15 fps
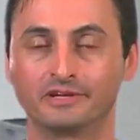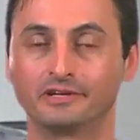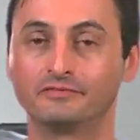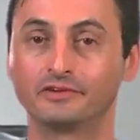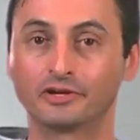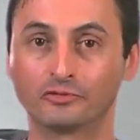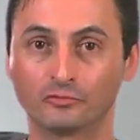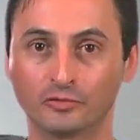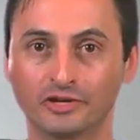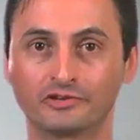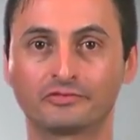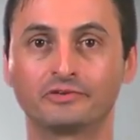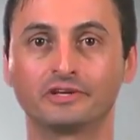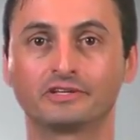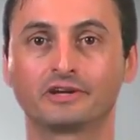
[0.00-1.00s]
If you can
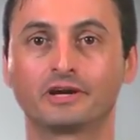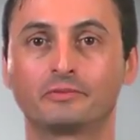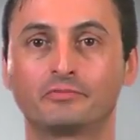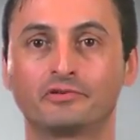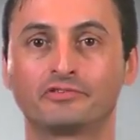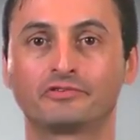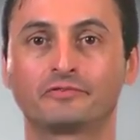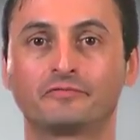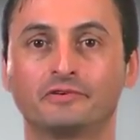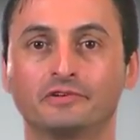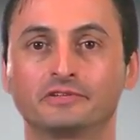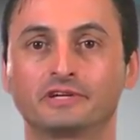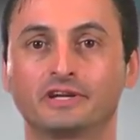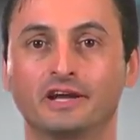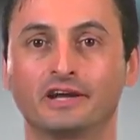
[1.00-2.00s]
retreat gutta percha
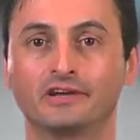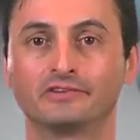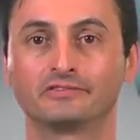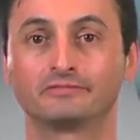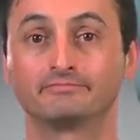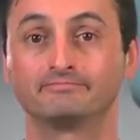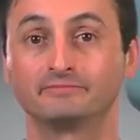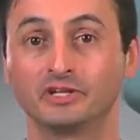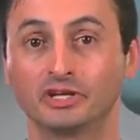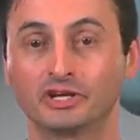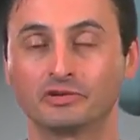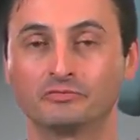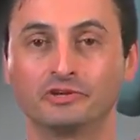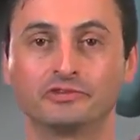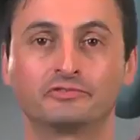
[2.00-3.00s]
filled canals, then you
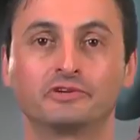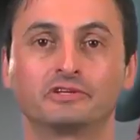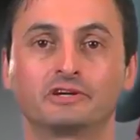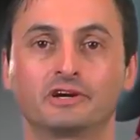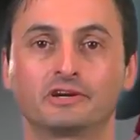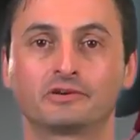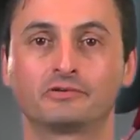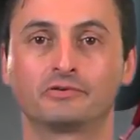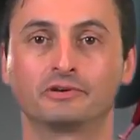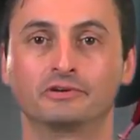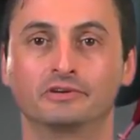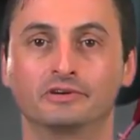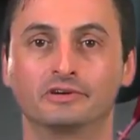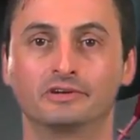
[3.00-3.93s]
can retreat GuttaCore.